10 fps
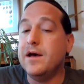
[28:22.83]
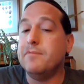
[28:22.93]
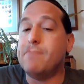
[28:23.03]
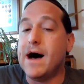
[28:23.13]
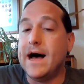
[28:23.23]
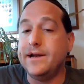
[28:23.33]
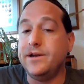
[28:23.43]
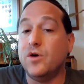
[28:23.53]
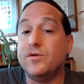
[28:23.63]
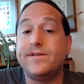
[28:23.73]
But
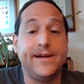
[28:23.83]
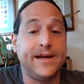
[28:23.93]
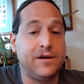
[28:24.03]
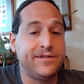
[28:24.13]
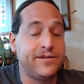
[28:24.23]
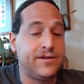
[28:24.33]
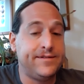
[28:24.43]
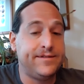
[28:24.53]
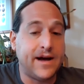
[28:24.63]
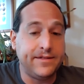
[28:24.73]
no city councilor
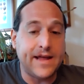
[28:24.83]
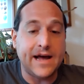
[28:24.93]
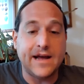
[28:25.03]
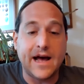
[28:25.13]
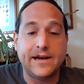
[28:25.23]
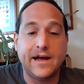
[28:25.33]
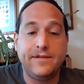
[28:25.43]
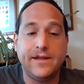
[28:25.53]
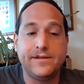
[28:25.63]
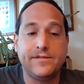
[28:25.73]
has done that yet.
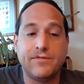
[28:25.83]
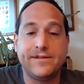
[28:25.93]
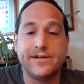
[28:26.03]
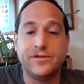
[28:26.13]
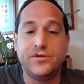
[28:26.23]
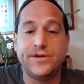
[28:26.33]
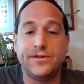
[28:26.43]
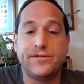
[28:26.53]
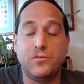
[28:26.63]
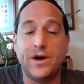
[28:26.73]
And this
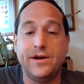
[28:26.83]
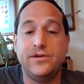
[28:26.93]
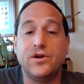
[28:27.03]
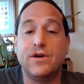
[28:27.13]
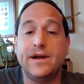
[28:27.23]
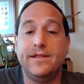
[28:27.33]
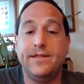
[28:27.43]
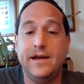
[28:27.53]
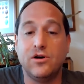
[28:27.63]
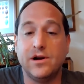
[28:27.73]
resolution, so what during
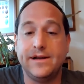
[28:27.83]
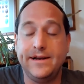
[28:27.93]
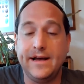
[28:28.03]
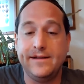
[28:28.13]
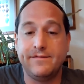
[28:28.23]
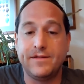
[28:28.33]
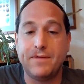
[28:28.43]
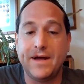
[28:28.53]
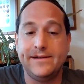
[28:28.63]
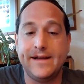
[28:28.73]
the early days of the
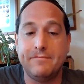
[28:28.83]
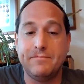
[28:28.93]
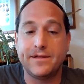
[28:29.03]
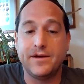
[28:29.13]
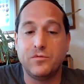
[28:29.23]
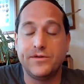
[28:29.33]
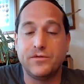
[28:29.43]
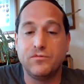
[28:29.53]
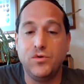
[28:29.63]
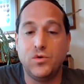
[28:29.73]
pandemic, there was
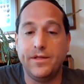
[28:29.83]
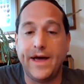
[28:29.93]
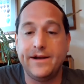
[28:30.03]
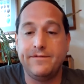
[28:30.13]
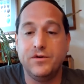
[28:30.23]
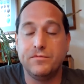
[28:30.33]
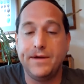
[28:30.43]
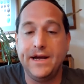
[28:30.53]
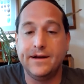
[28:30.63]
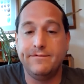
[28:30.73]
a rule that if you were
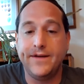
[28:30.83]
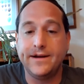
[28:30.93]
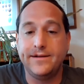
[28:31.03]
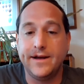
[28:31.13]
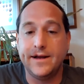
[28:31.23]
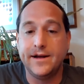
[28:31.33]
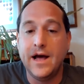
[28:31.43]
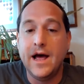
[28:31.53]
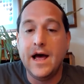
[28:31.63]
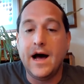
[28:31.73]
being evicted,
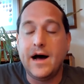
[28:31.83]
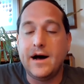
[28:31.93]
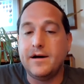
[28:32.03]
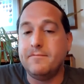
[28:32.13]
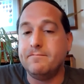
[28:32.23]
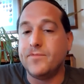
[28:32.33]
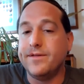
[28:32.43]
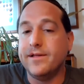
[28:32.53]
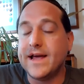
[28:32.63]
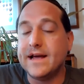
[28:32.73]
um,
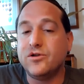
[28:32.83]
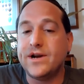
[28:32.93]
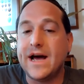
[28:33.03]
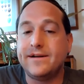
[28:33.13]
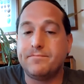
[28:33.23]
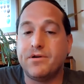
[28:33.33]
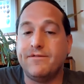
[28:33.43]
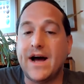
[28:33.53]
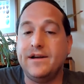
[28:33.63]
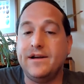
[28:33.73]
the landlord had to
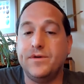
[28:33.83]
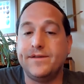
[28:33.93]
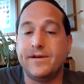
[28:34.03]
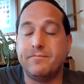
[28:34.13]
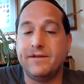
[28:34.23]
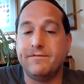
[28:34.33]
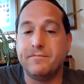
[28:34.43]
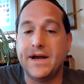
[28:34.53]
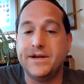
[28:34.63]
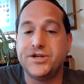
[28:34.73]
provide you with some
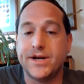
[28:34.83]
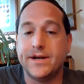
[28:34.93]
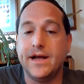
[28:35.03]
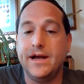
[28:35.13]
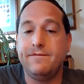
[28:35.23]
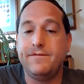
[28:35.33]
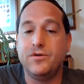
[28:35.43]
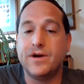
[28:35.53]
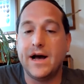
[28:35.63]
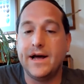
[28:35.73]
information. If
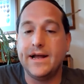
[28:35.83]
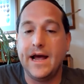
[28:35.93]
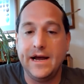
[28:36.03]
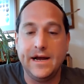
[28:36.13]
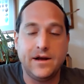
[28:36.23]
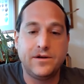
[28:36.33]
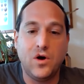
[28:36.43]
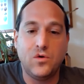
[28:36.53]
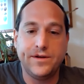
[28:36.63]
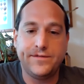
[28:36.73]
you got a
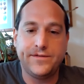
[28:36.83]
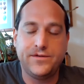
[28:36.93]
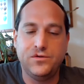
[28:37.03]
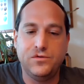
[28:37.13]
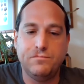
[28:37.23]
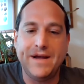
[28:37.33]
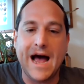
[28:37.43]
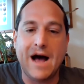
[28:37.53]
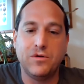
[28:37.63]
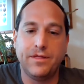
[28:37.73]
notice to be
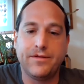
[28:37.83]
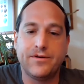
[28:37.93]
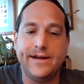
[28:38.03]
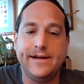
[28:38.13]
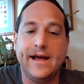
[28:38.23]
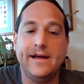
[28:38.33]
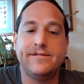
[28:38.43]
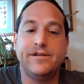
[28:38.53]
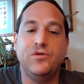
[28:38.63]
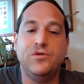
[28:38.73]
out in 30
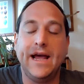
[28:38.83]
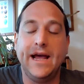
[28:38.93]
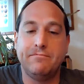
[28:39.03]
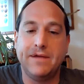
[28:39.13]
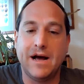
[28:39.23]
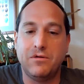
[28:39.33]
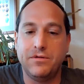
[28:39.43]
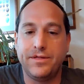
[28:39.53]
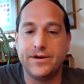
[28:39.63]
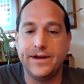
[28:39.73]
days and you can't be out
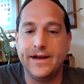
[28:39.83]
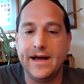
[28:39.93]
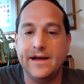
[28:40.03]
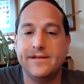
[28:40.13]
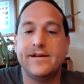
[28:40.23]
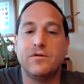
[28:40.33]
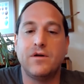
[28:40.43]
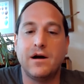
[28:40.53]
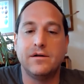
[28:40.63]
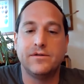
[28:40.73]
in 30 days, there
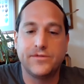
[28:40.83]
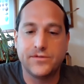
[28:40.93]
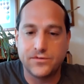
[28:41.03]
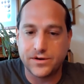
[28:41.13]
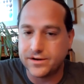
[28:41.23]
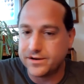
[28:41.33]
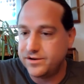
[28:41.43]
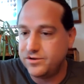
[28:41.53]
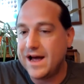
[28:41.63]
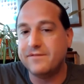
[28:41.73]
are certain,
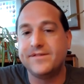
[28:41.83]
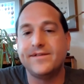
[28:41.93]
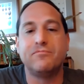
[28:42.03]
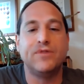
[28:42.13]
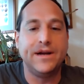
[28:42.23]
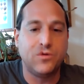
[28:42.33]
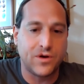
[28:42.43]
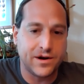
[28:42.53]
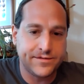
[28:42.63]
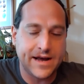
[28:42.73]
you have some
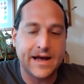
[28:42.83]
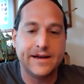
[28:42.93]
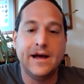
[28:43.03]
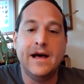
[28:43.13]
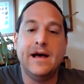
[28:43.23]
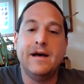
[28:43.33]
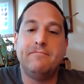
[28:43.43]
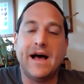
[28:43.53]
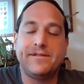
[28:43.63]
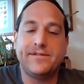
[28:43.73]
recourse. And
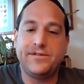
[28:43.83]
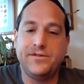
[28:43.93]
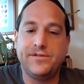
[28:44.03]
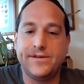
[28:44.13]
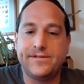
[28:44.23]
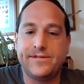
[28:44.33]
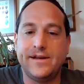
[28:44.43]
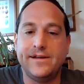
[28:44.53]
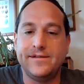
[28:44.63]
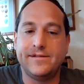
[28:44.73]
Massachusetts
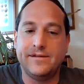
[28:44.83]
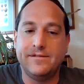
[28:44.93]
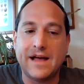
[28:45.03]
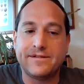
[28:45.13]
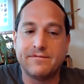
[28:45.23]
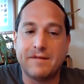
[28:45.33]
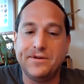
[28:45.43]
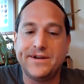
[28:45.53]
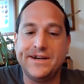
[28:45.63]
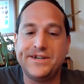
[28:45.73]
is has a
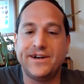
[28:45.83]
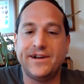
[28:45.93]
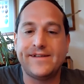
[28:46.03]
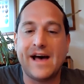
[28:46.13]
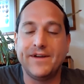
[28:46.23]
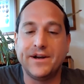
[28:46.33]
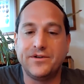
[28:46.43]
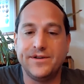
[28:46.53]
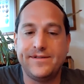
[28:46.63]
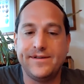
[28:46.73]
reputation as having a
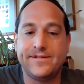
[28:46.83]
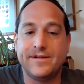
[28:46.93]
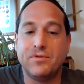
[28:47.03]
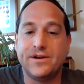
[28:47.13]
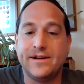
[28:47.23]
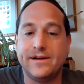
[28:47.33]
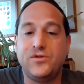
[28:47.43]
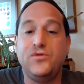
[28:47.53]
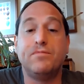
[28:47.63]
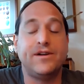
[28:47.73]
good system
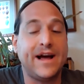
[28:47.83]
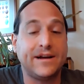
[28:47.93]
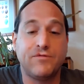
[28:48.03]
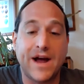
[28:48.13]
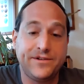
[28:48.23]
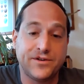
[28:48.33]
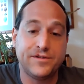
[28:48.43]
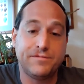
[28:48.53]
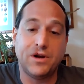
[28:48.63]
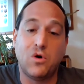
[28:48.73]
to protect
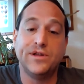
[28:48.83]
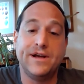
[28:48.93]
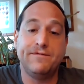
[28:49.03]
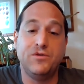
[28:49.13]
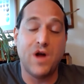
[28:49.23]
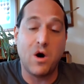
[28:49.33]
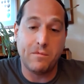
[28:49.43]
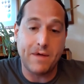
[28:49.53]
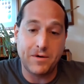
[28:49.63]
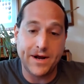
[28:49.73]
renters, but only if you know
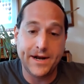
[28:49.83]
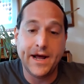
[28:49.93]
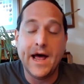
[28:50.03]
about it.